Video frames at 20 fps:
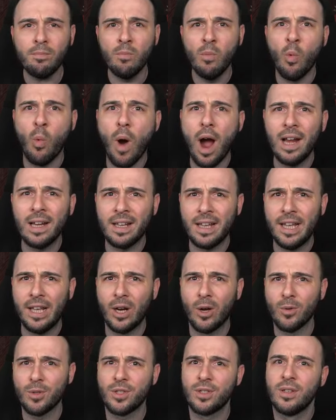wild
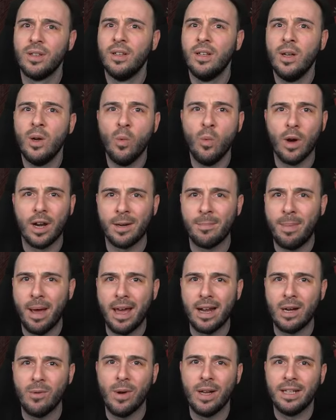heroes work
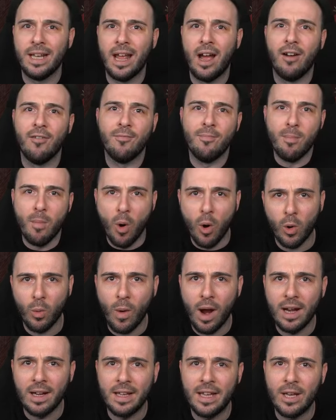better when they have more
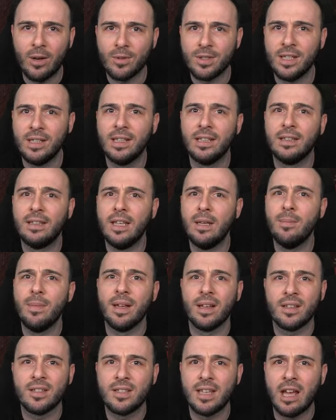wild heroes in the team,
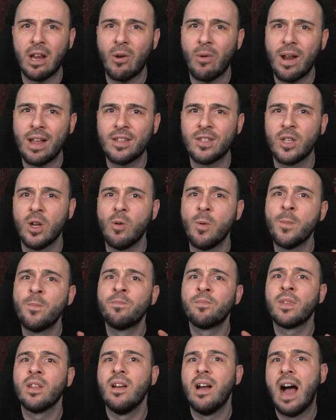etc. So
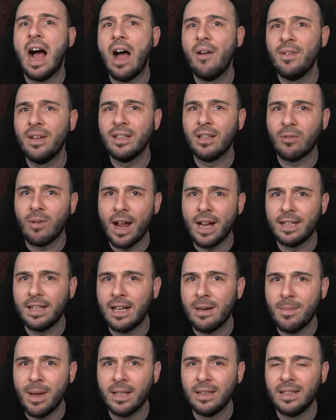having the right
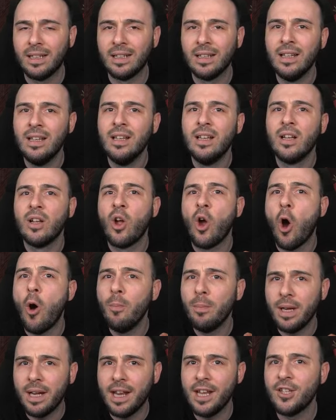elemental
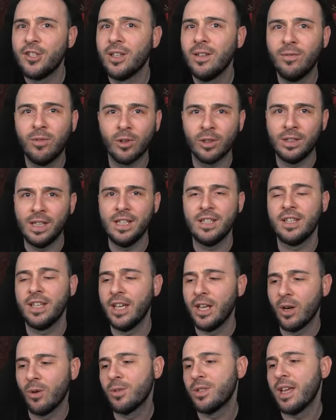combination for these
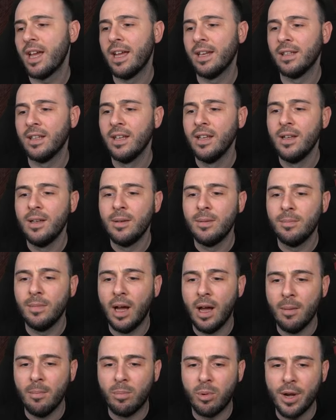heroes and
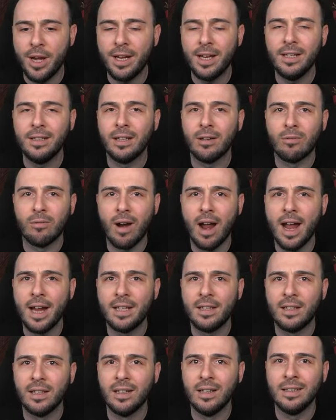uh, bringing the right
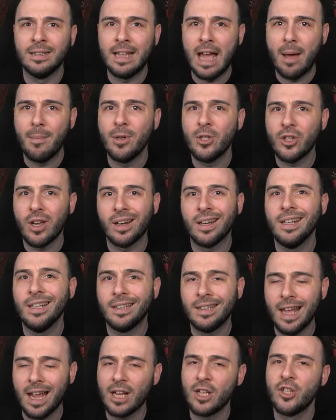uh, damage
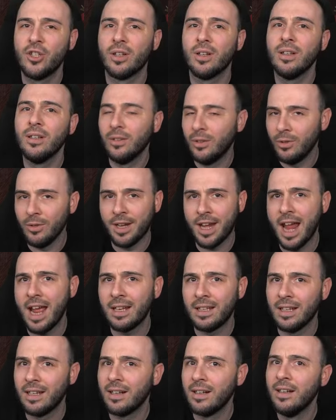architecture
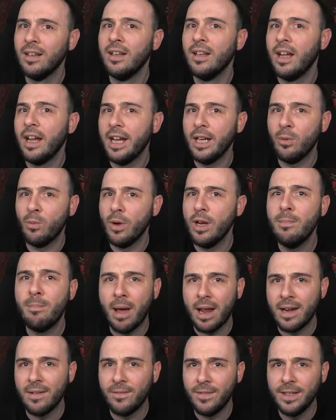together, it will
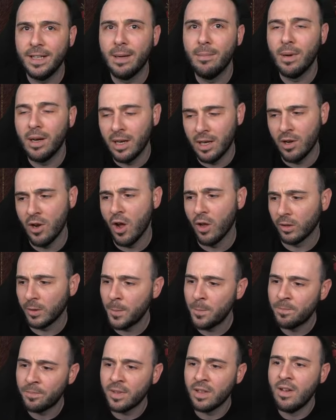benefit them a lot.
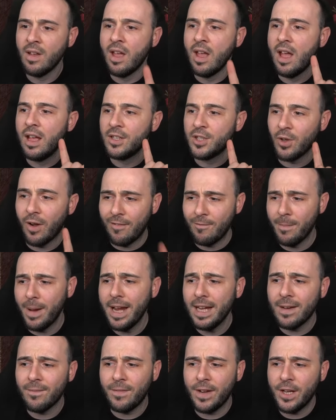So I've
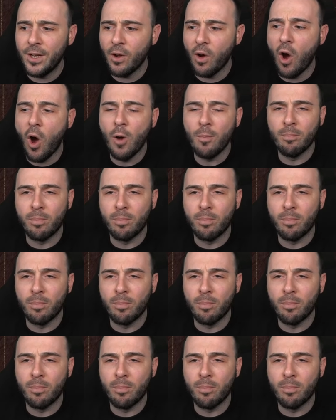made a video on